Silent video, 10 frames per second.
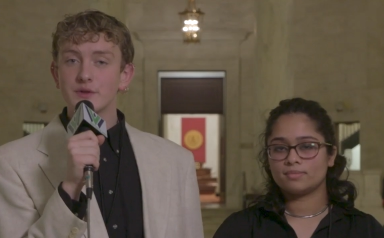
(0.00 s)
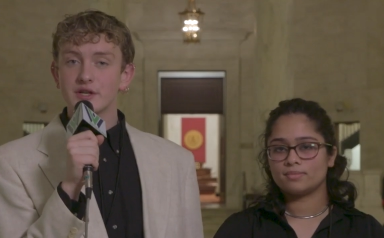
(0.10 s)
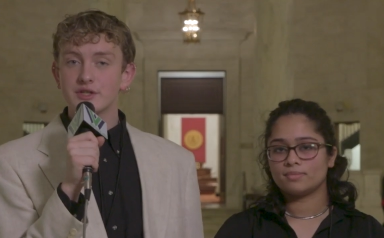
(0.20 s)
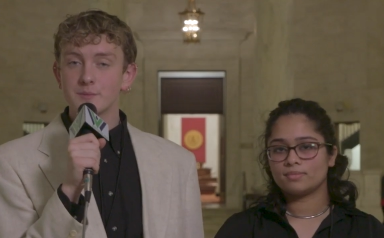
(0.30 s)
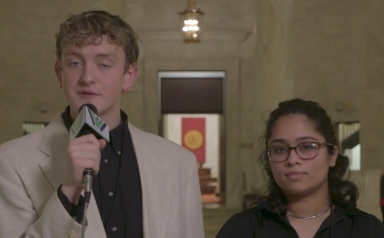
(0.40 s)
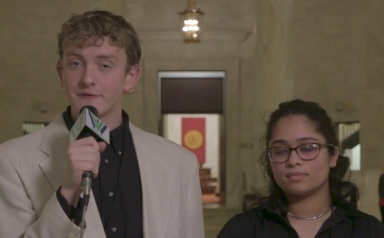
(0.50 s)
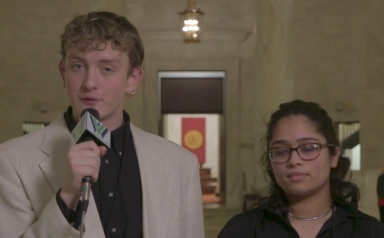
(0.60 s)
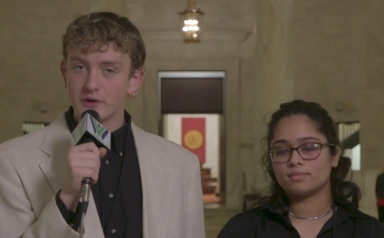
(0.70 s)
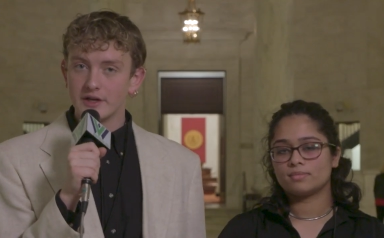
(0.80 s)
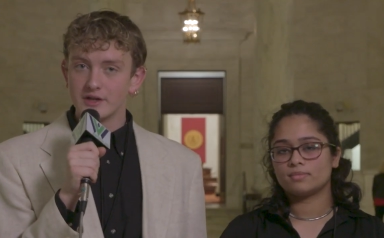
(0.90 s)
Speaker 1: hold their terms for
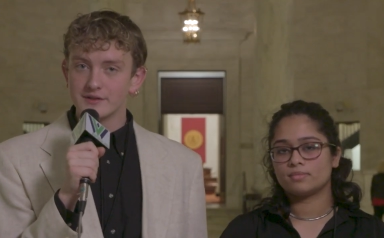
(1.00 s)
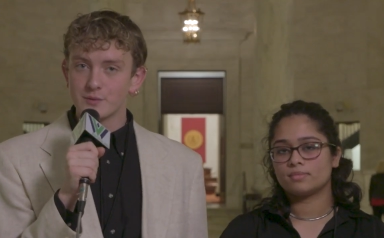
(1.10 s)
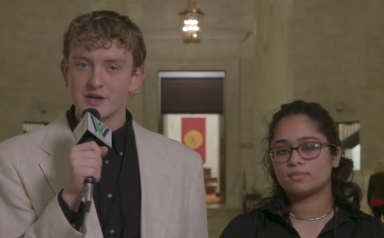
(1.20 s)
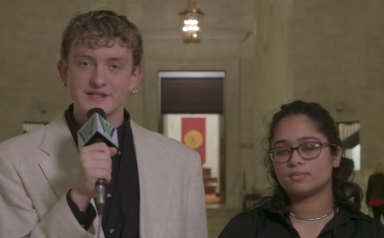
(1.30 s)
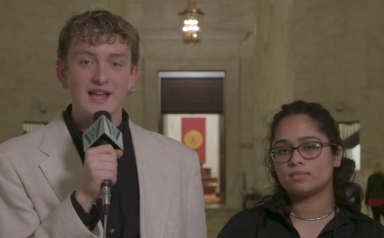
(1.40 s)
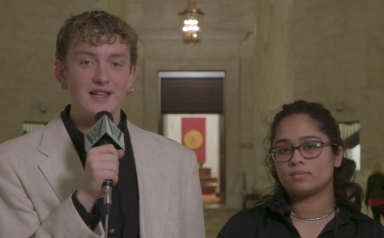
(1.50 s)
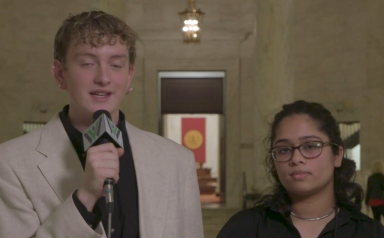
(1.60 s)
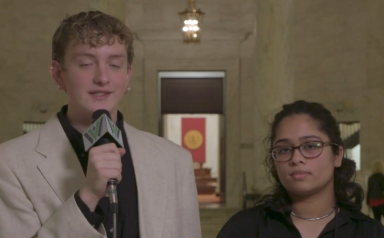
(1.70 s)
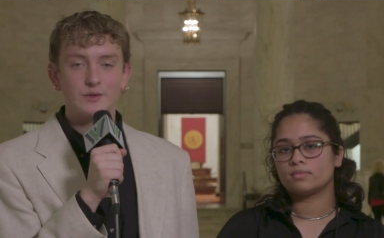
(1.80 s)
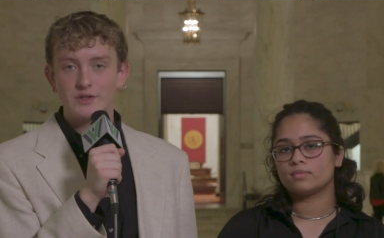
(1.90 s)
four years, whereas
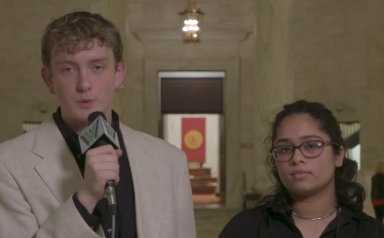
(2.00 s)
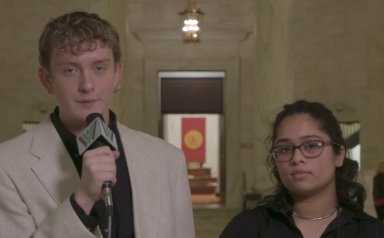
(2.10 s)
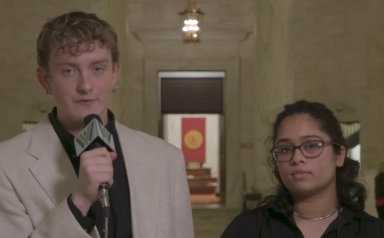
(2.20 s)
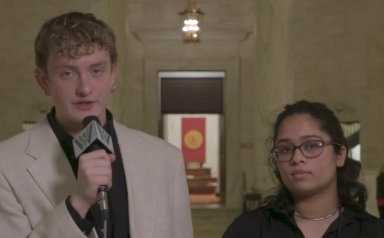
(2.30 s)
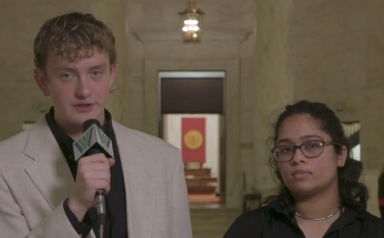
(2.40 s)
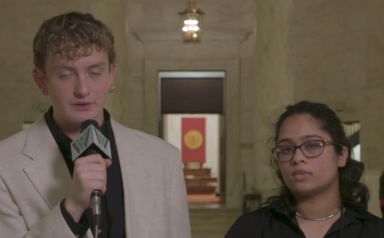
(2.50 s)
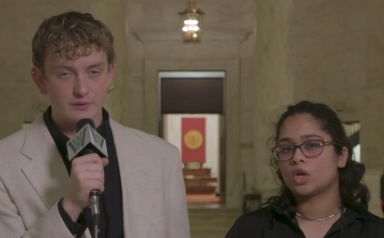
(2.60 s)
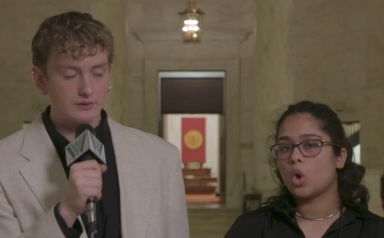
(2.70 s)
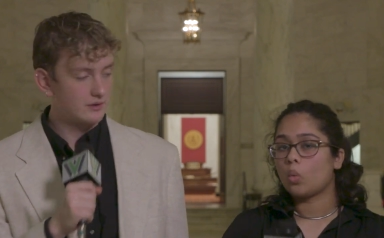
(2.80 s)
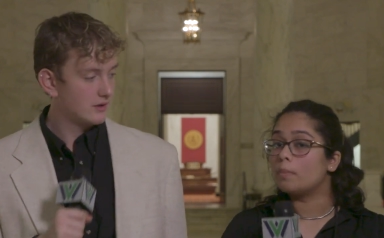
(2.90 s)
delegates only hold them for
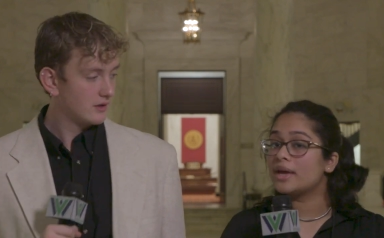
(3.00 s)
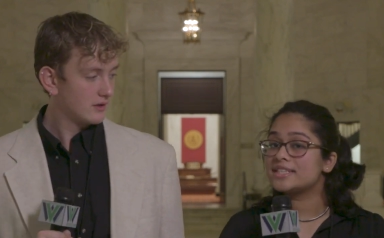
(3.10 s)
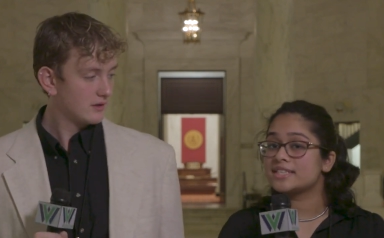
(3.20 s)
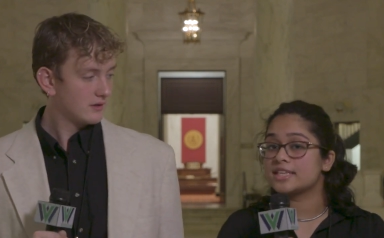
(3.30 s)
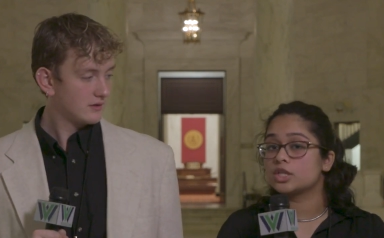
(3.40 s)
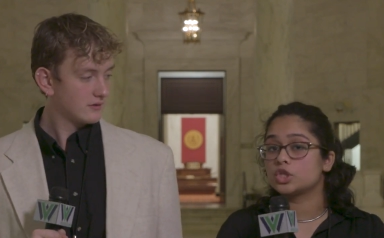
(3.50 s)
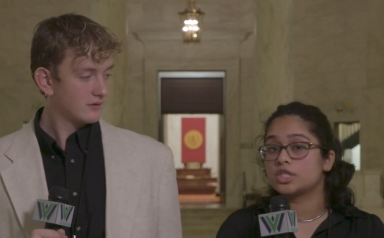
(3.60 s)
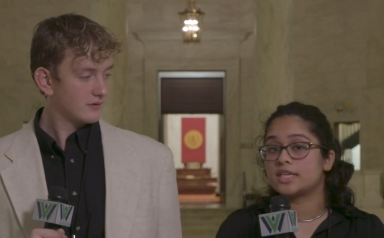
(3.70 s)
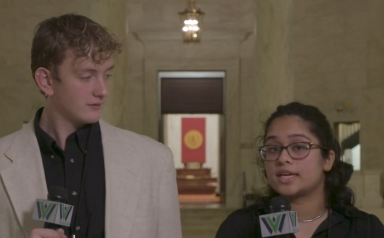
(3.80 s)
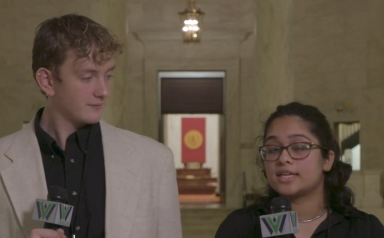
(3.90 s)
two.
Speaker 2: What makes this
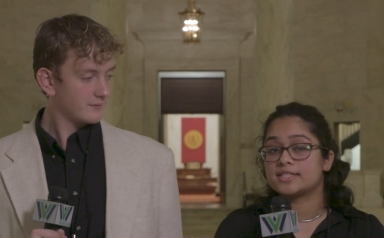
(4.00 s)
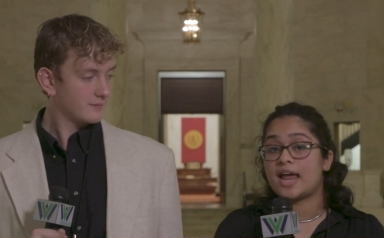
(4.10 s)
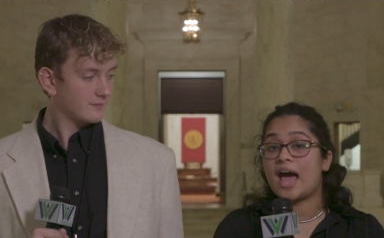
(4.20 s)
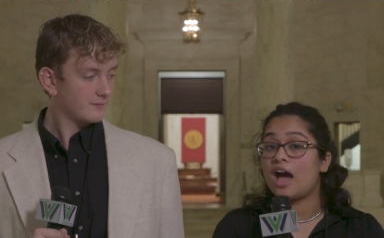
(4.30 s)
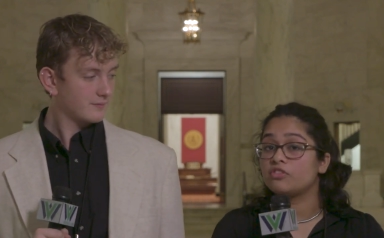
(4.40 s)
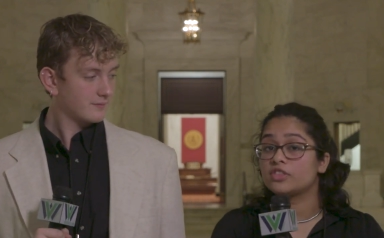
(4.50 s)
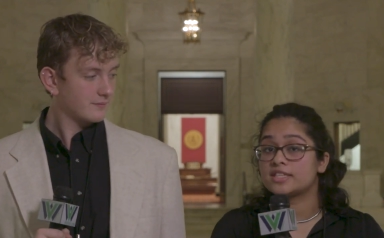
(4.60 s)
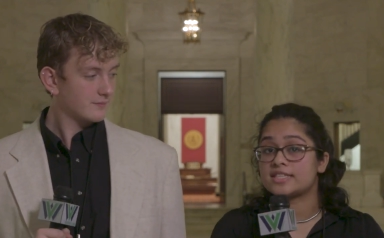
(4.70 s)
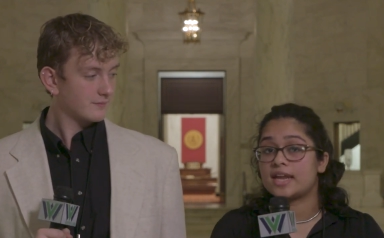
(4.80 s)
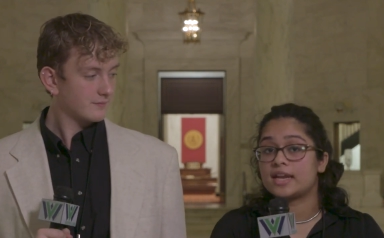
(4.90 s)
interesting is that half the
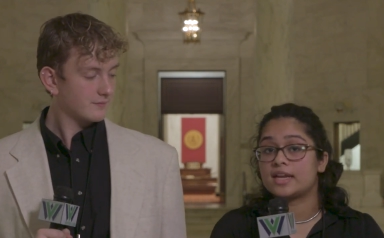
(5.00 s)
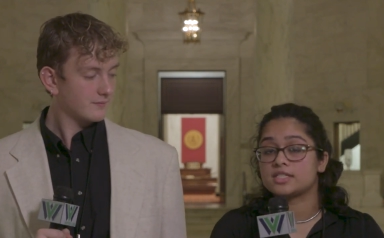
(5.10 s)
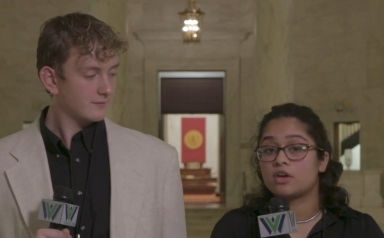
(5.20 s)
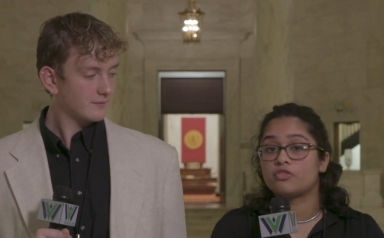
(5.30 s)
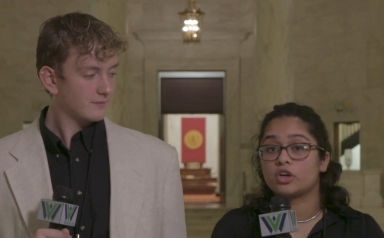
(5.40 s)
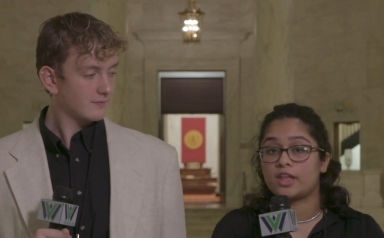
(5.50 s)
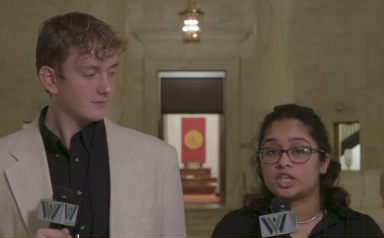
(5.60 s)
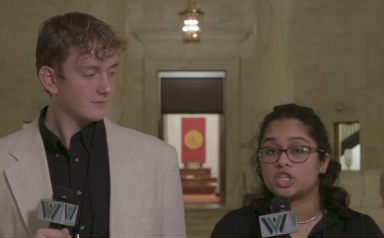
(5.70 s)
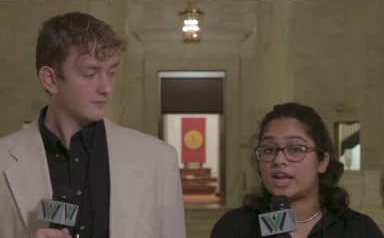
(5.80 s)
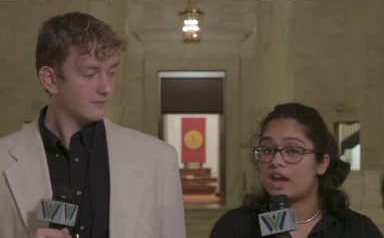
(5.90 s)
Senate is up for
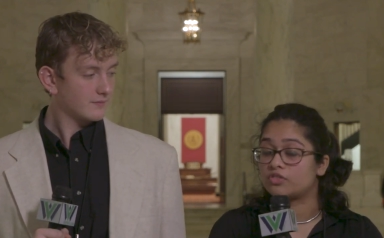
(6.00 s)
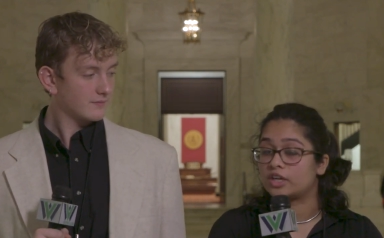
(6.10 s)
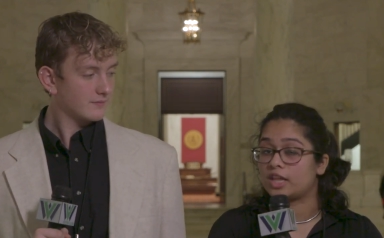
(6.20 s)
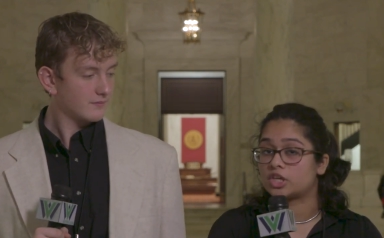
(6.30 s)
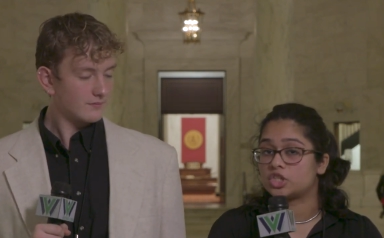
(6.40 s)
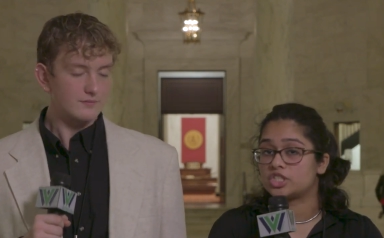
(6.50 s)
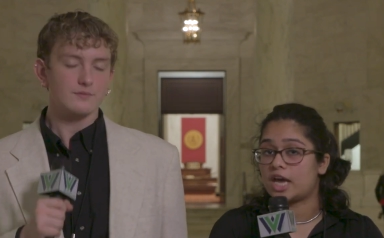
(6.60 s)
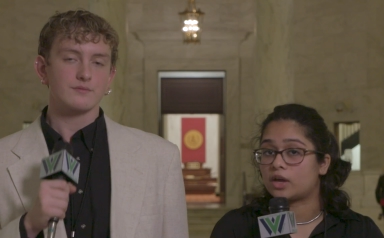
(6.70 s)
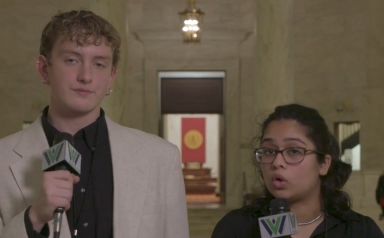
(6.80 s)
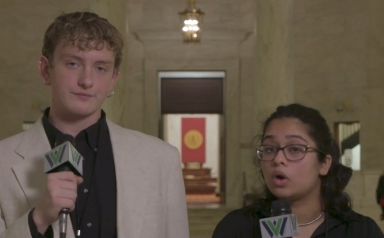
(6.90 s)
election every election
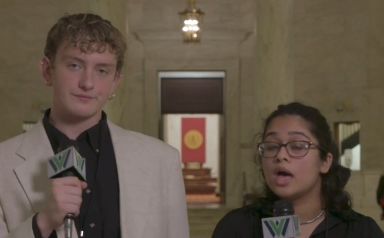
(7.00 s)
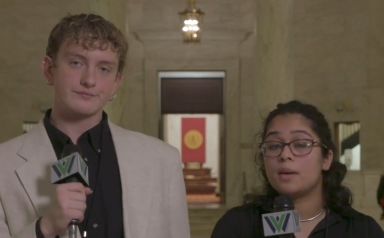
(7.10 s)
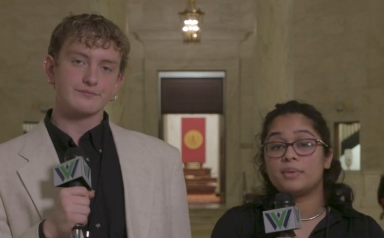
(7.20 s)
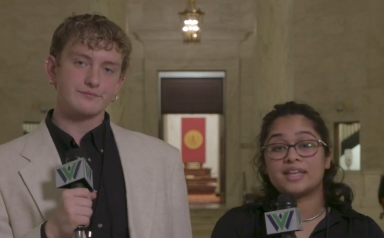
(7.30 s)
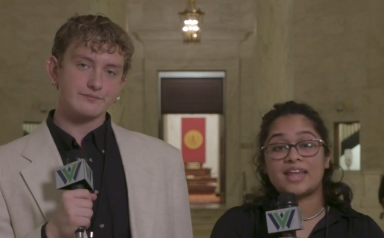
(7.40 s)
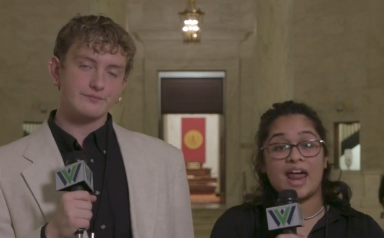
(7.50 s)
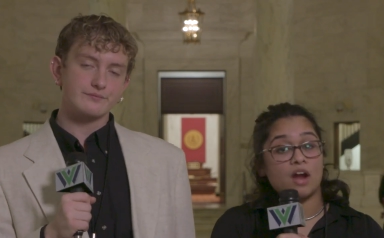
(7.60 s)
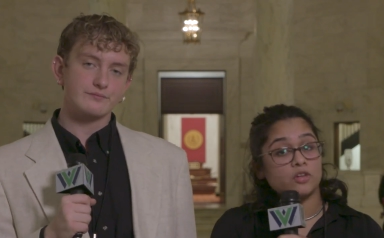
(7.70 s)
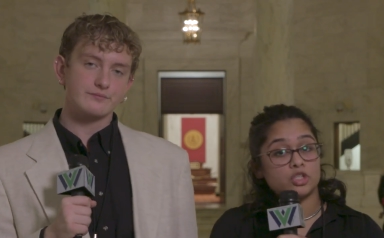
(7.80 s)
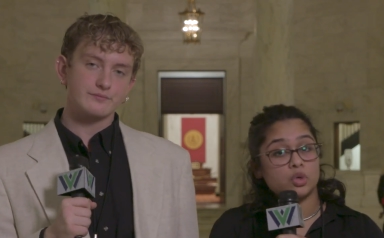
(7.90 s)
cycle, meaning that
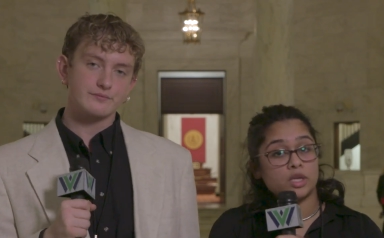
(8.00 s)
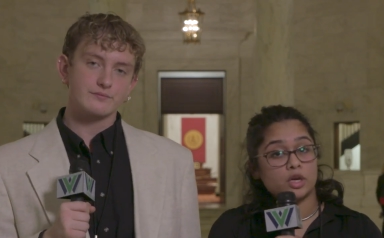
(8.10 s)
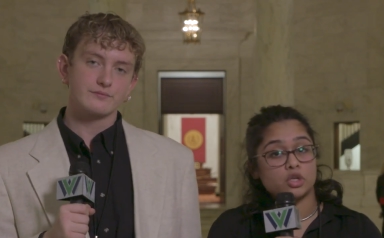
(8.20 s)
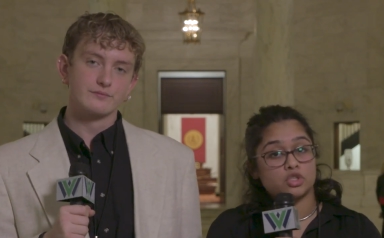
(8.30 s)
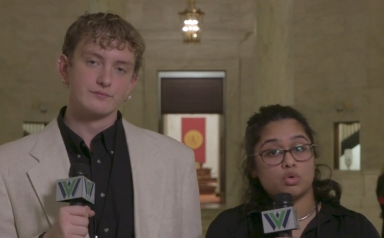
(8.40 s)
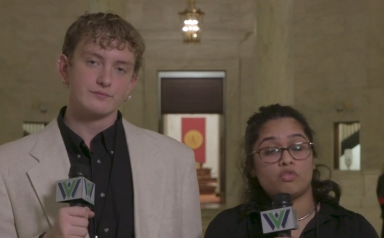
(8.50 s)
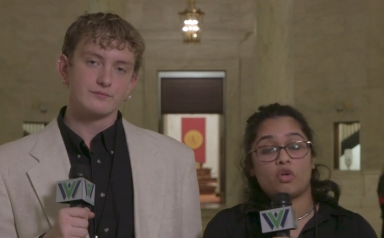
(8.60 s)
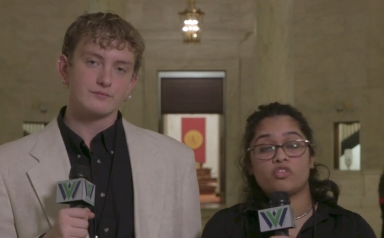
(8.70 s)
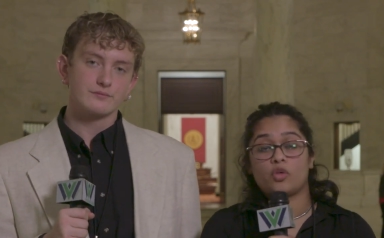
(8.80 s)
every two years you will vote